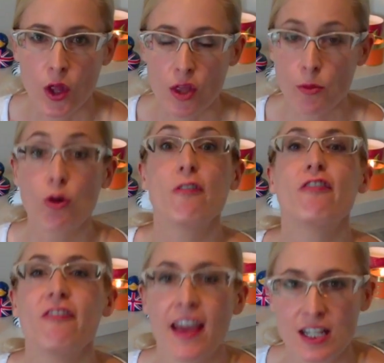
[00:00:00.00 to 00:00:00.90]
the more
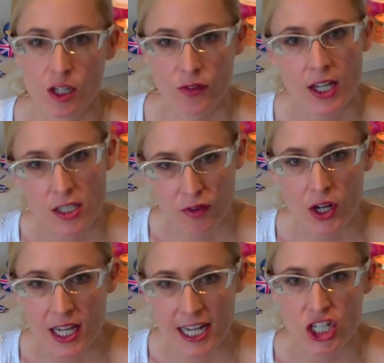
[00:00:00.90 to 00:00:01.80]
effective the
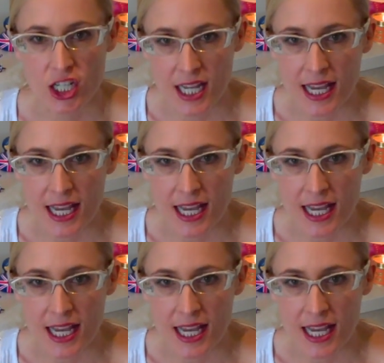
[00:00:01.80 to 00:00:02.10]
exfoliation